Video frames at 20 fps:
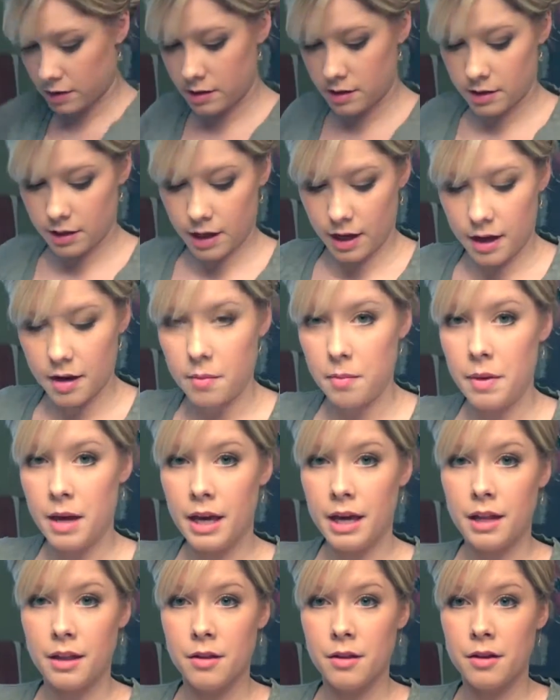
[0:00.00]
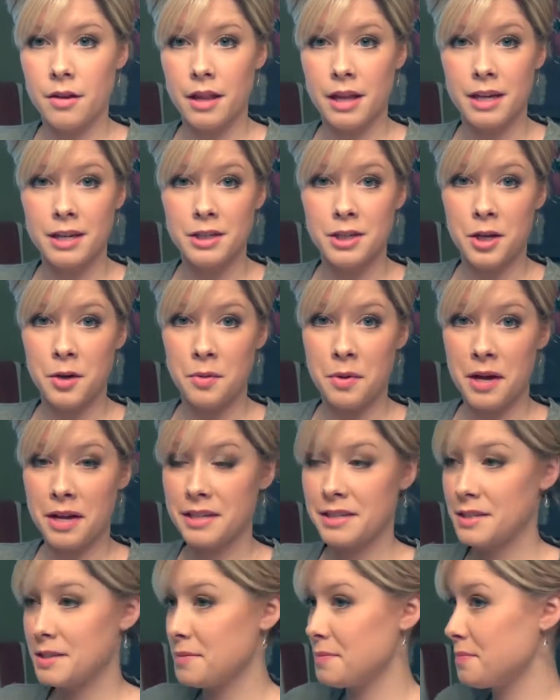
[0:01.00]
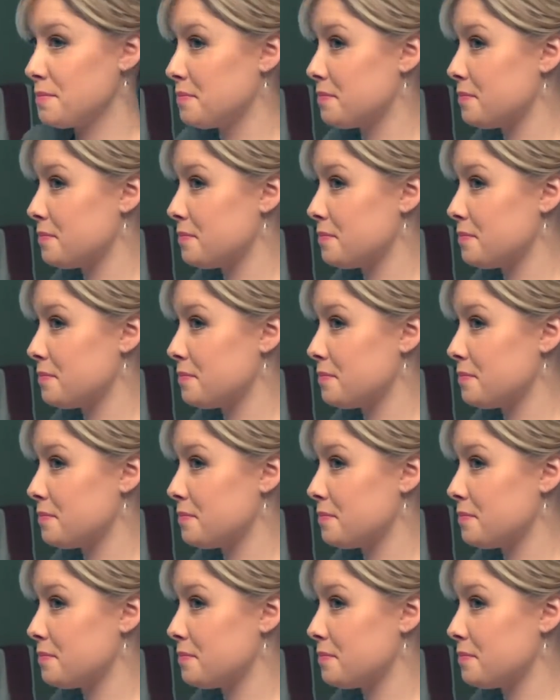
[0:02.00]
is to kind of make it look like a donut.